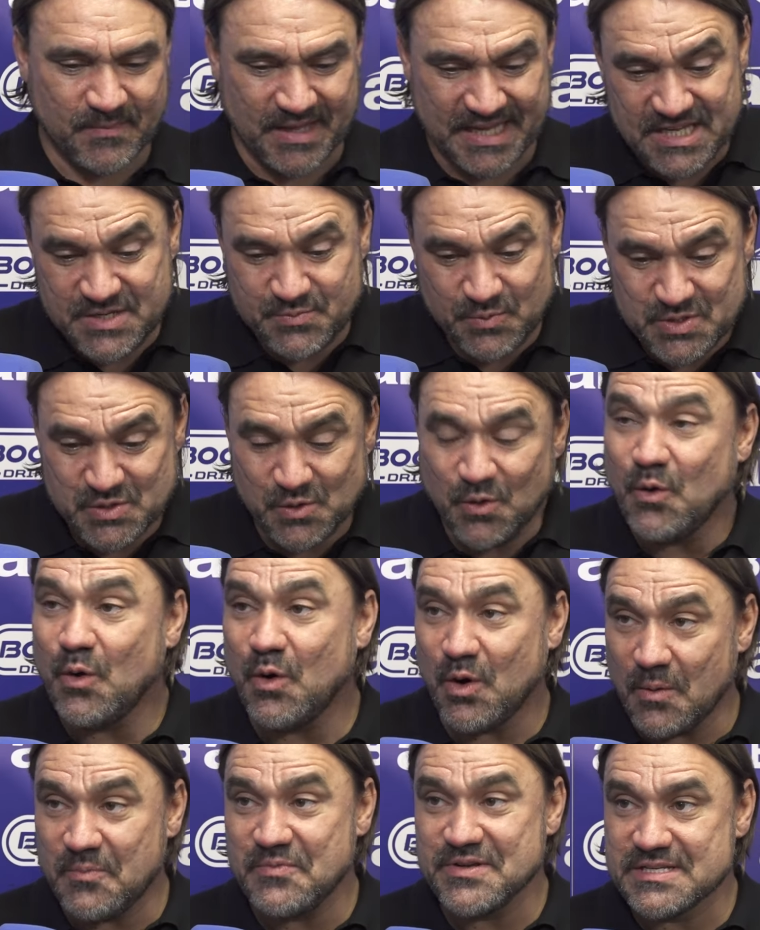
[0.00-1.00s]
It was
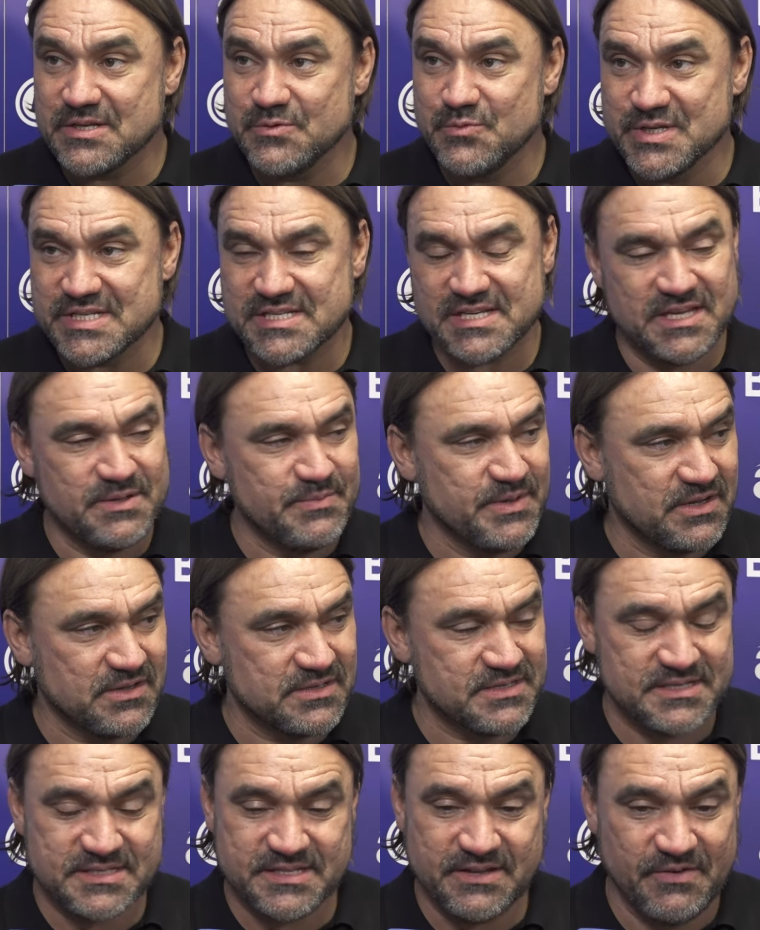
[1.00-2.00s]
obviously risky
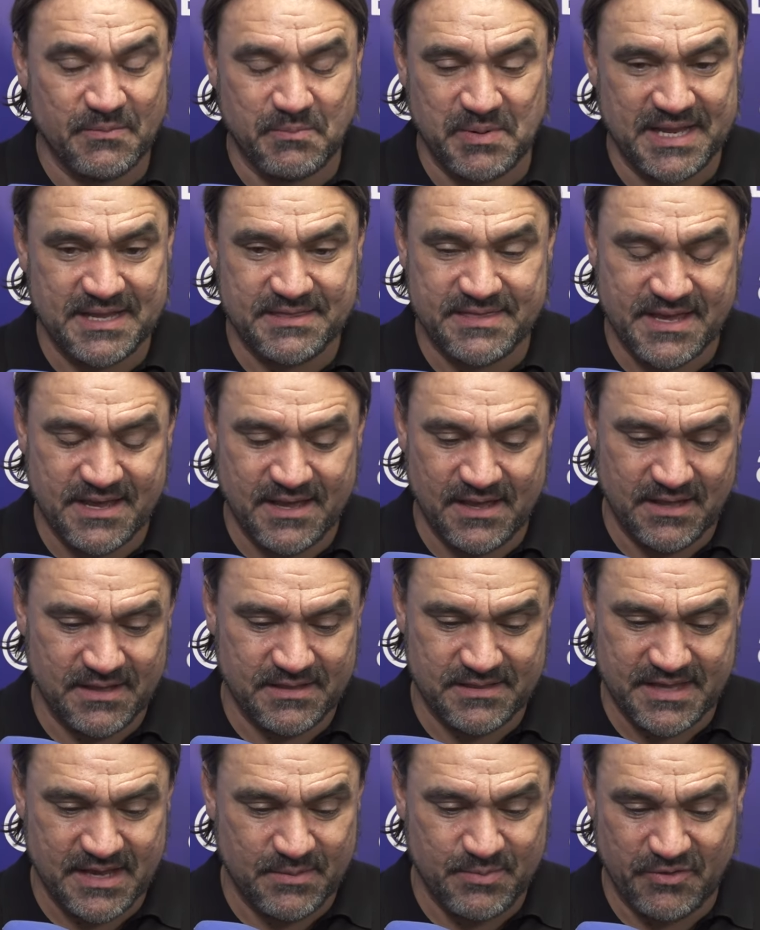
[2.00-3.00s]
because he's never played
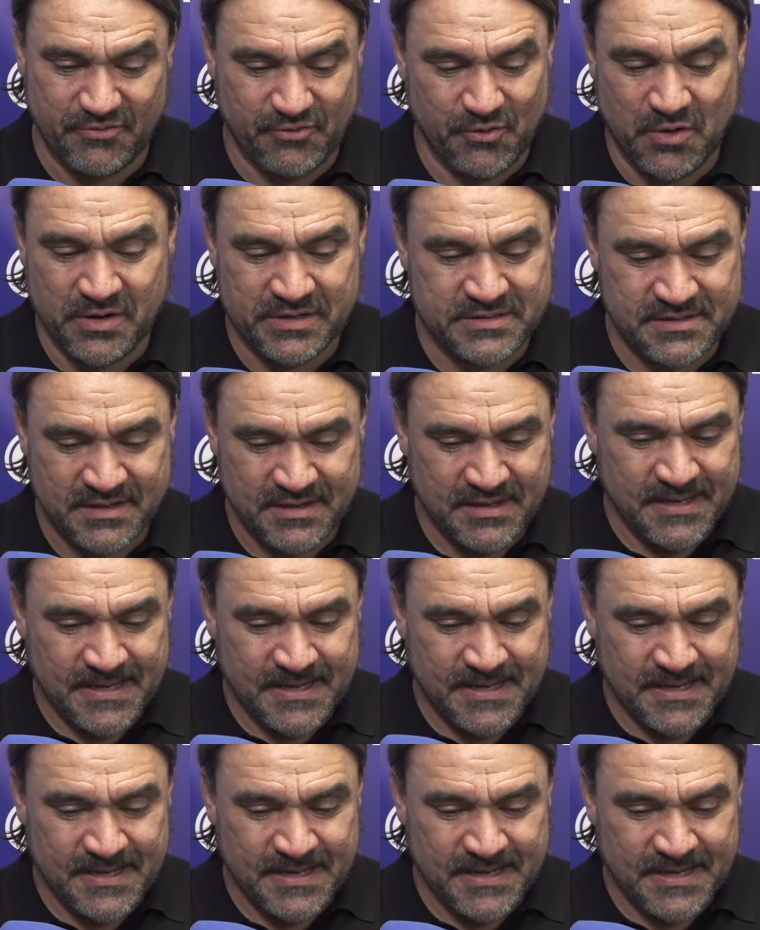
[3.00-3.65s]
there before. And